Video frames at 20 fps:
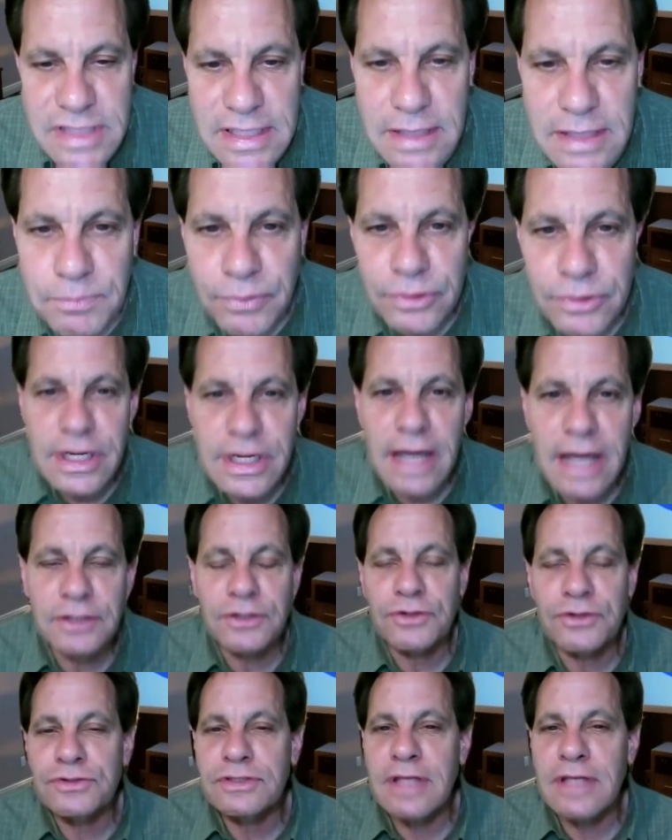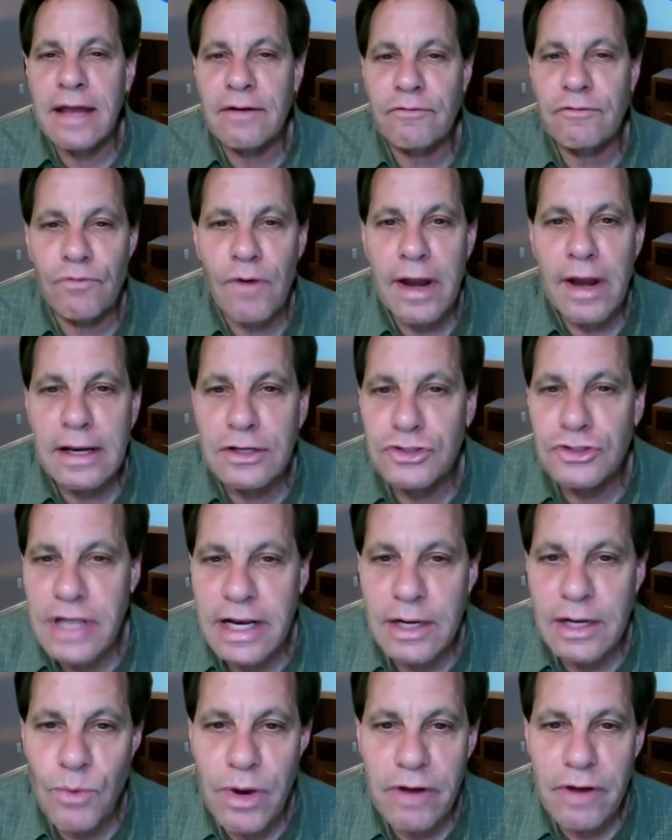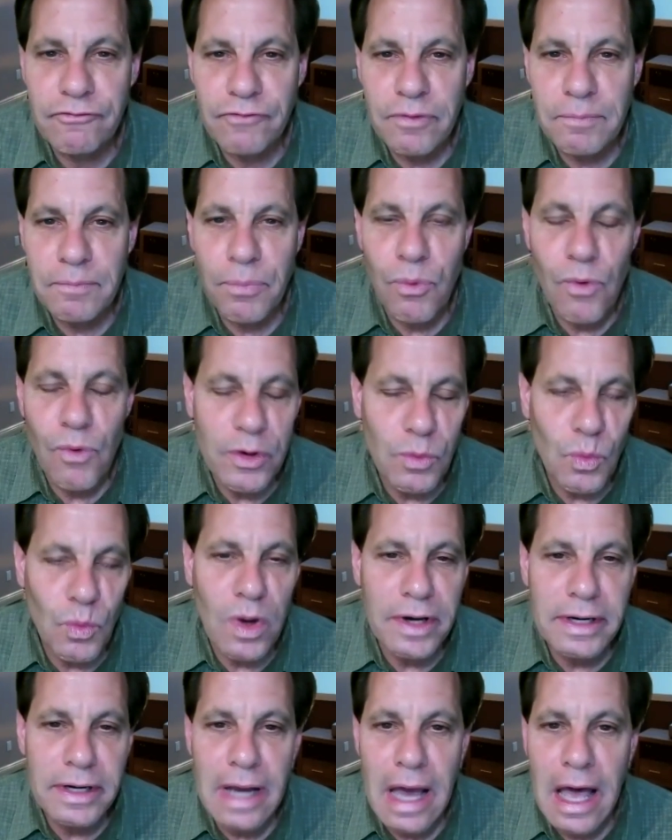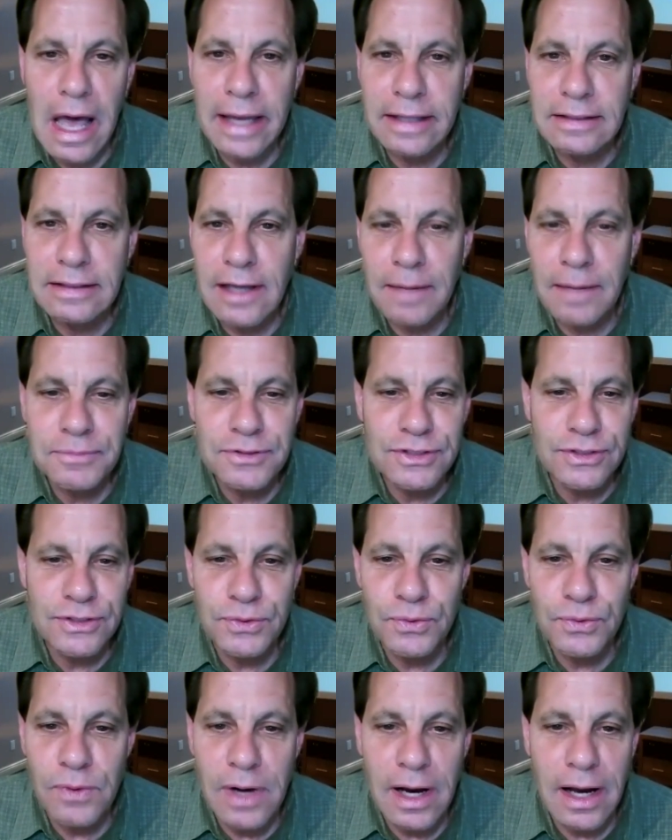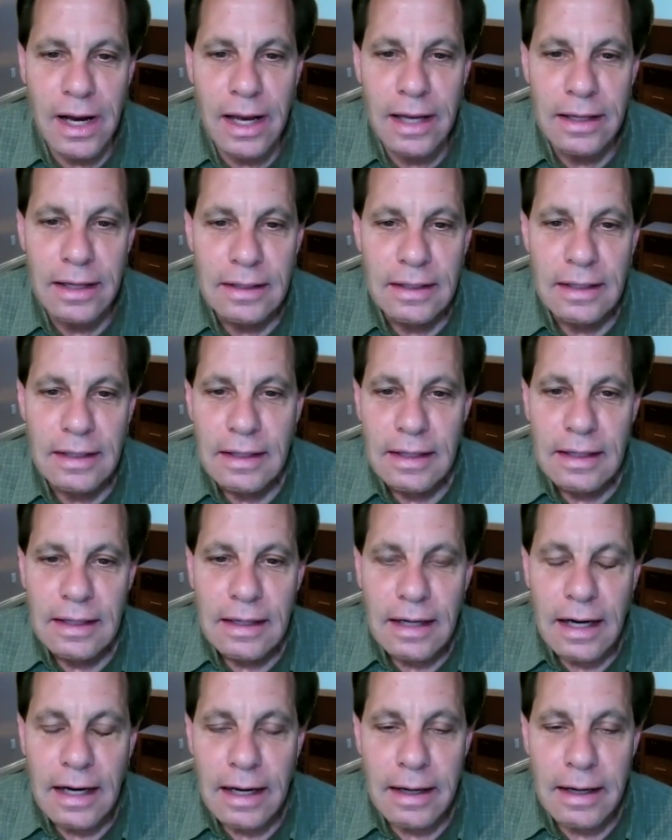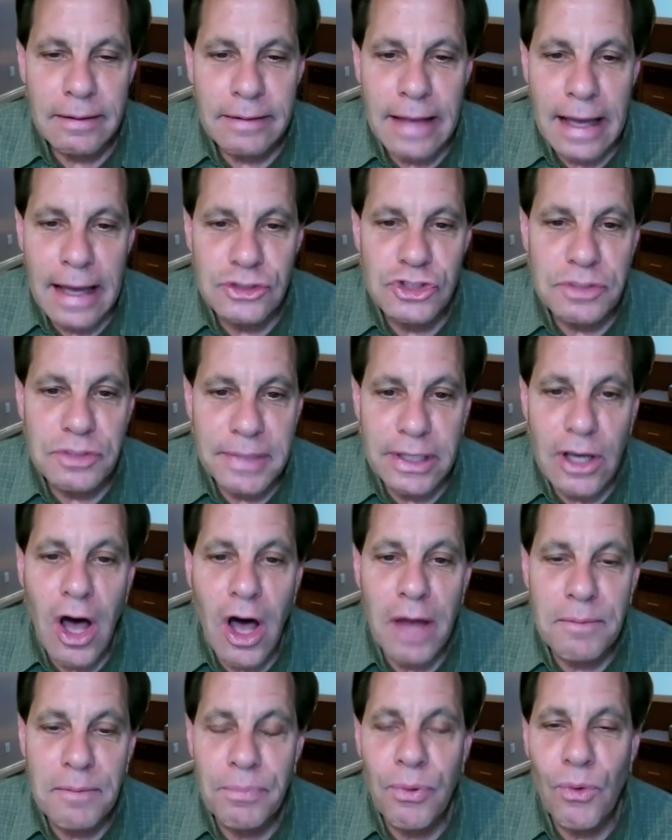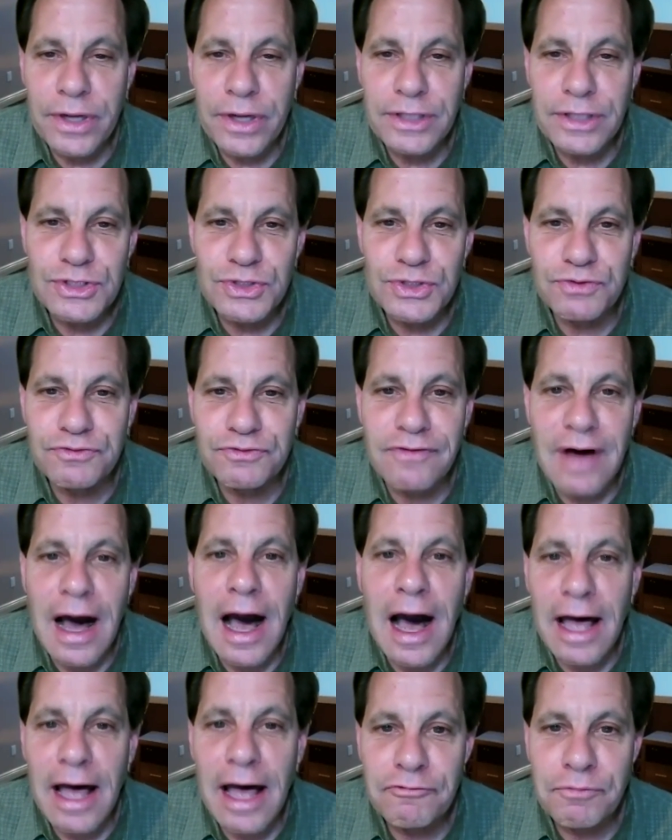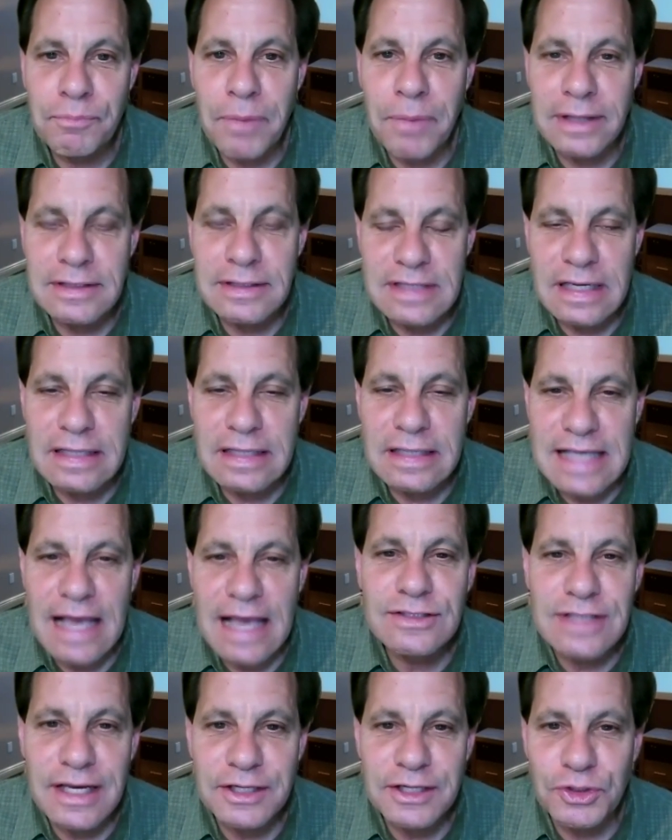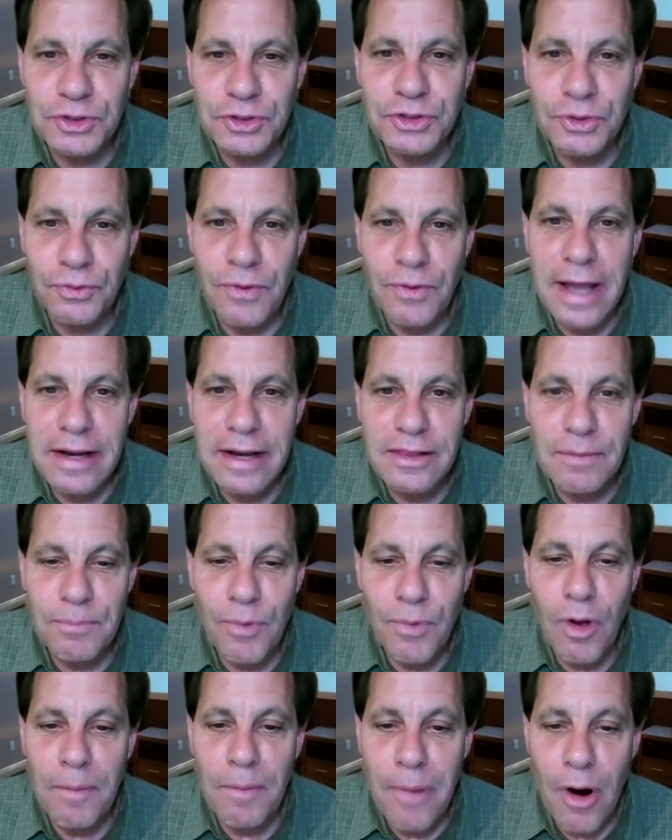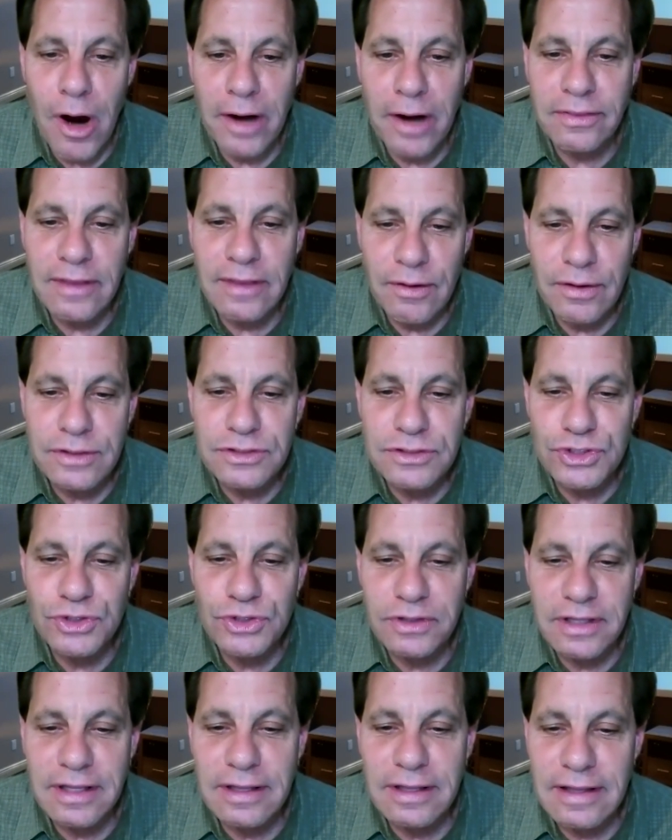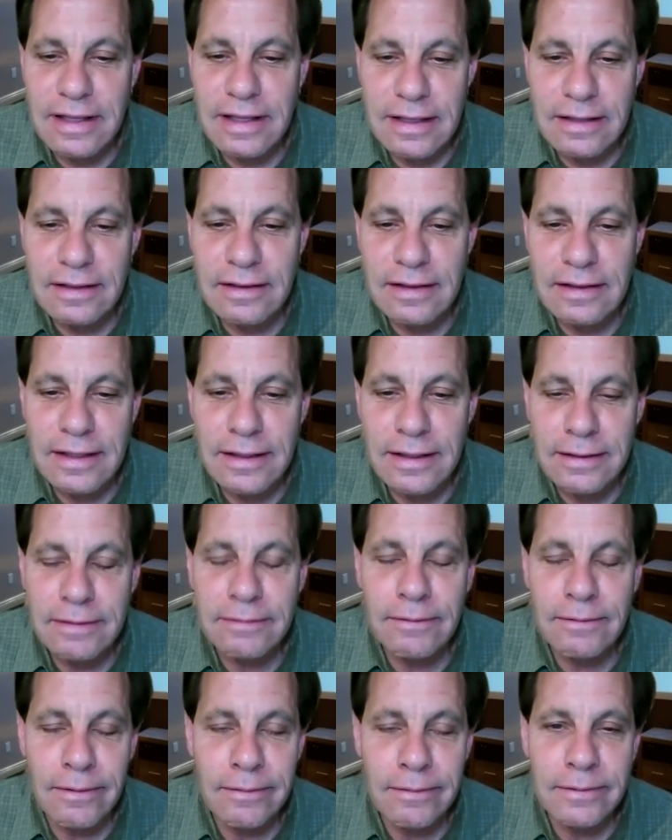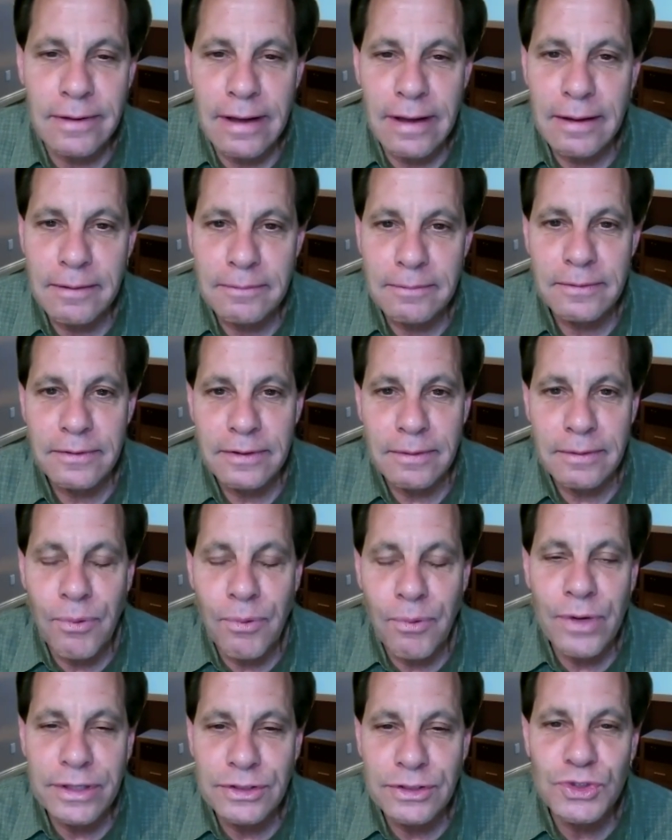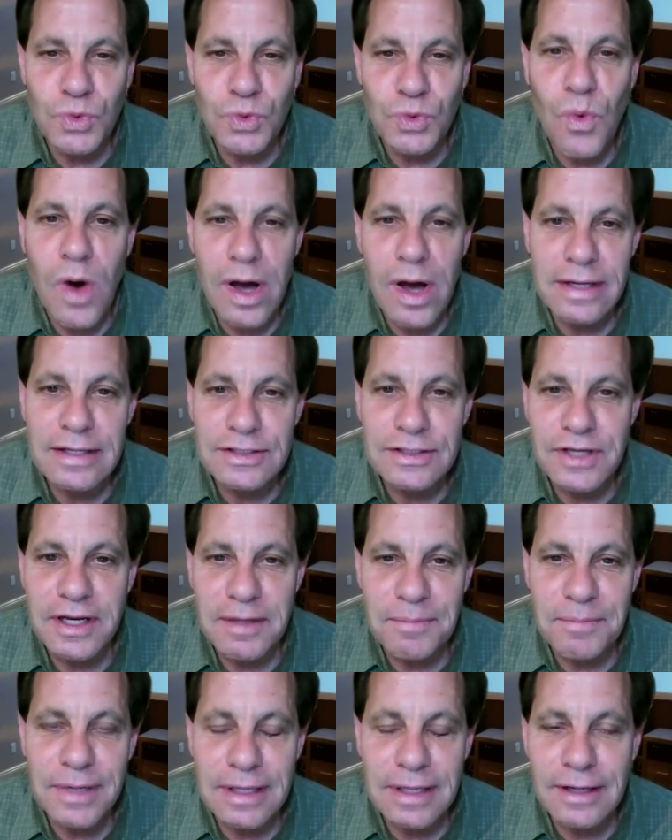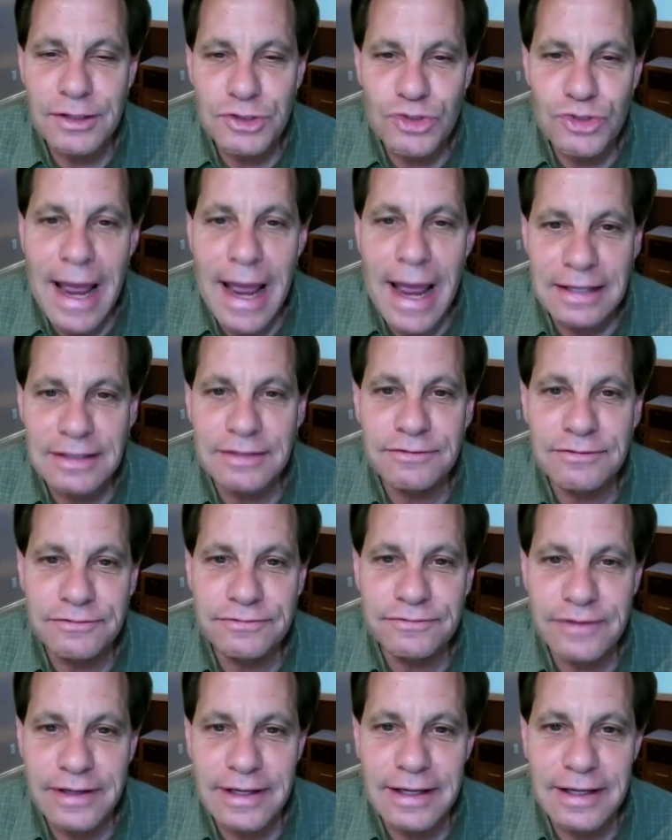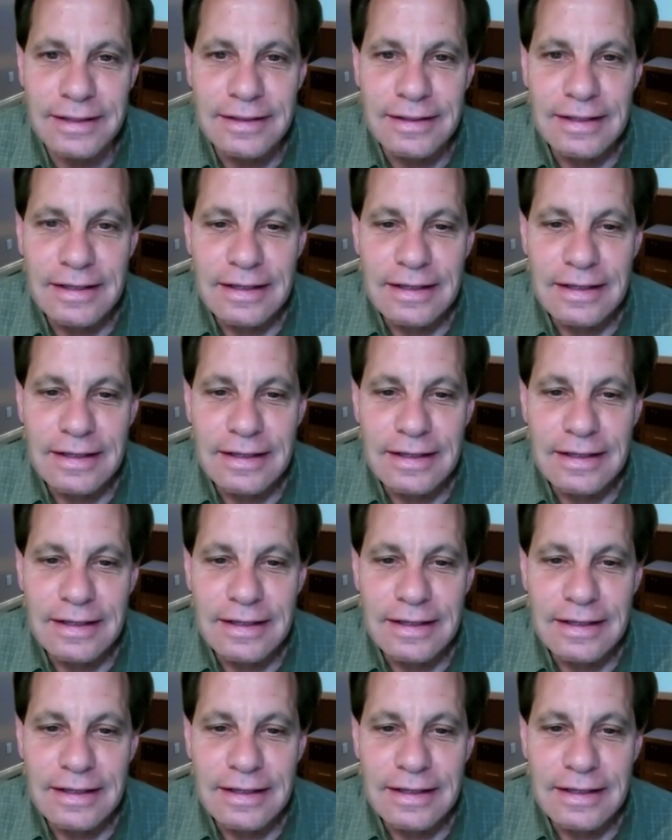seen projectors that have ranged anywhere from 0.19 up to uh, uh, actually beyond 0.25. But uh, it sounds like you're you're right in the ballpark there, and certainly the the uh, the 0.21 is going to be an attractive uh,